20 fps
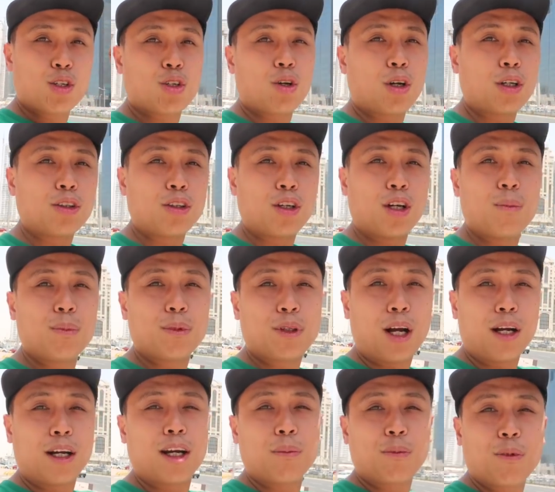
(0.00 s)
Short-term
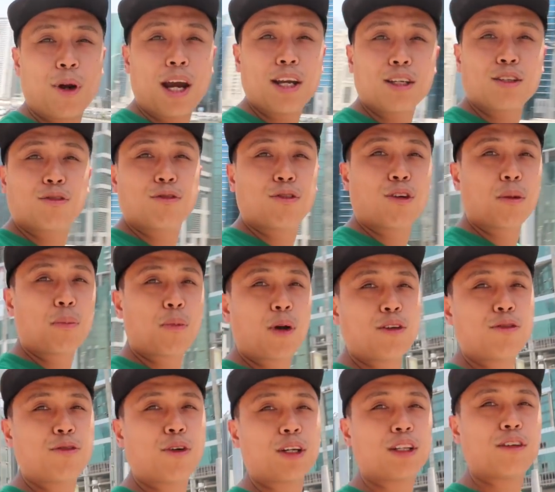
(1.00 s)
target price
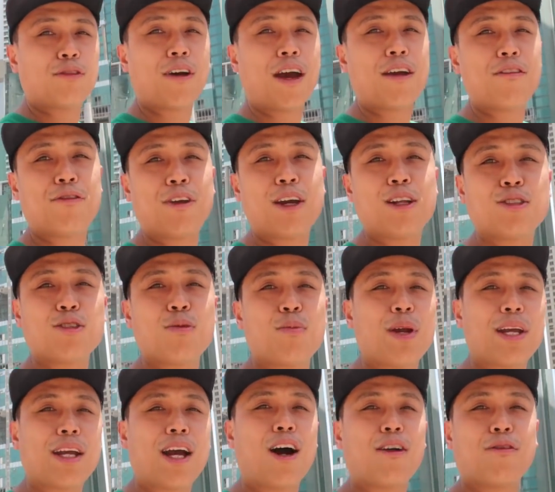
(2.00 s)
4.45 fails to
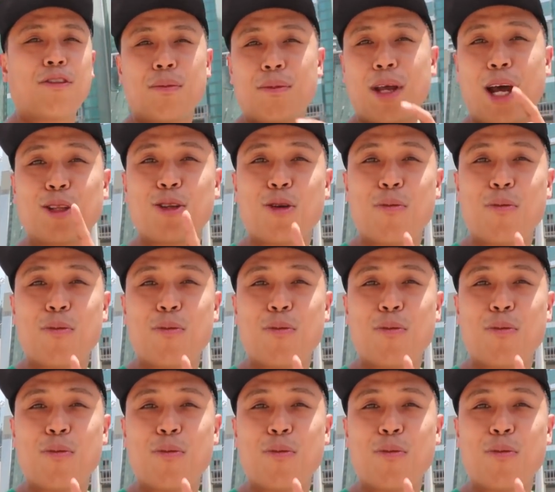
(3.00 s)
break out from that.